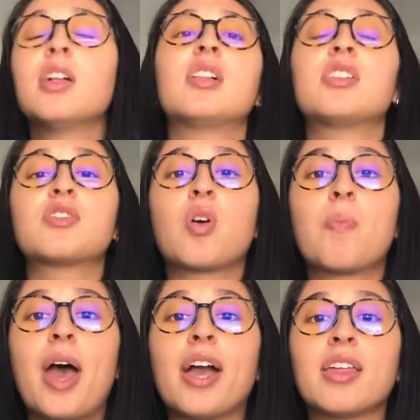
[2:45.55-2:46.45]
Let's go
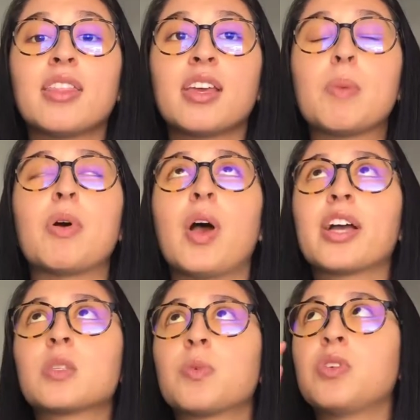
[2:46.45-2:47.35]
back and think about
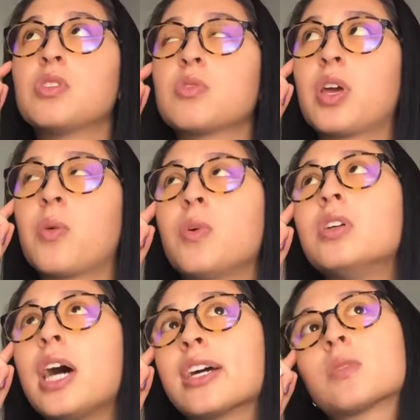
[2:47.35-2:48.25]
exponents. Okay, what do
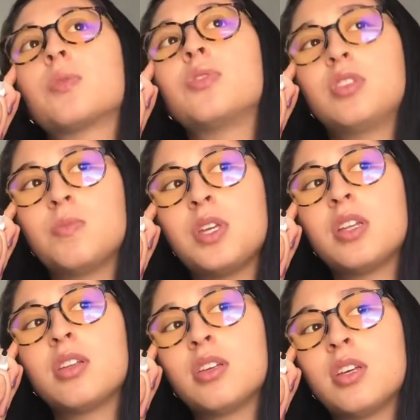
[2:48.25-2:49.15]
exponents
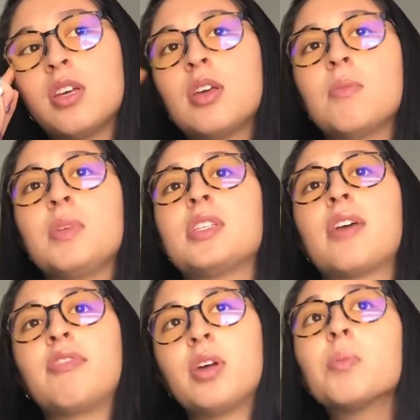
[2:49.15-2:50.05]
mean? It means I
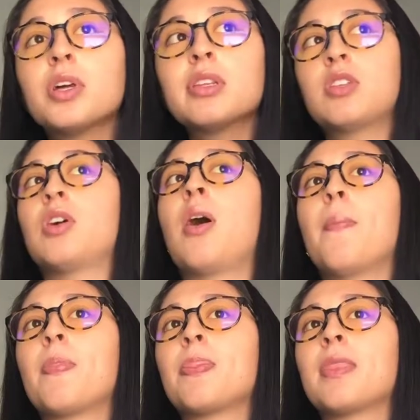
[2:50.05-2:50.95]
have a number at the
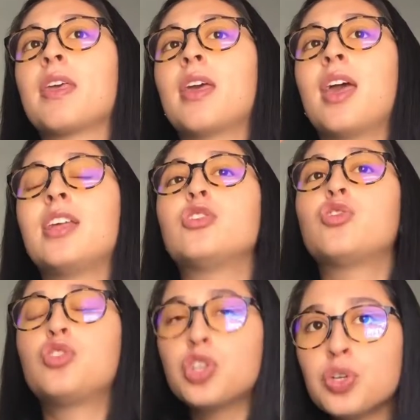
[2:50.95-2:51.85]
top, and it's
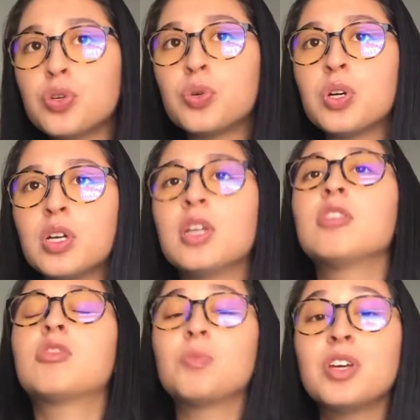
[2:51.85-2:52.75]
2,
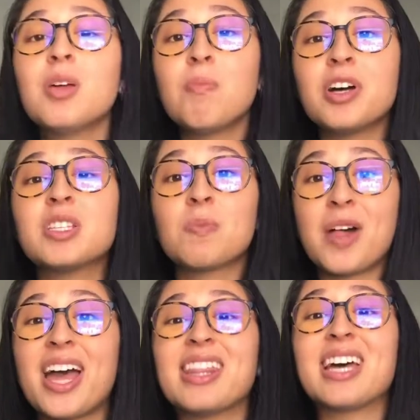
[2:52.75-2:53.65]
so I'm going to
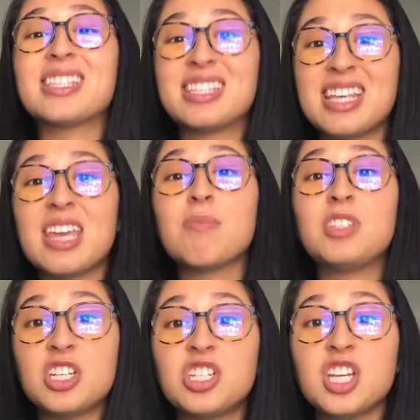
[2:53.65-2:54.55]
multiply that same
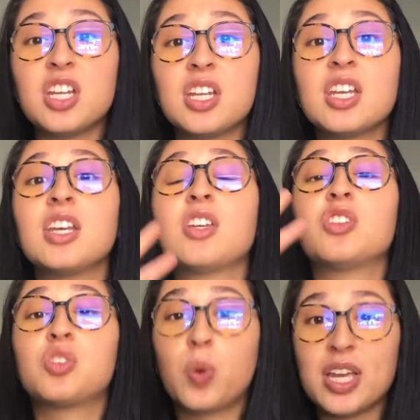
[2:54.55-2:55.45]
digit
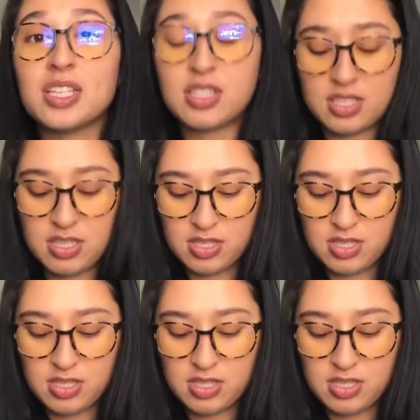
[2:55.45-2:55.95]
twice.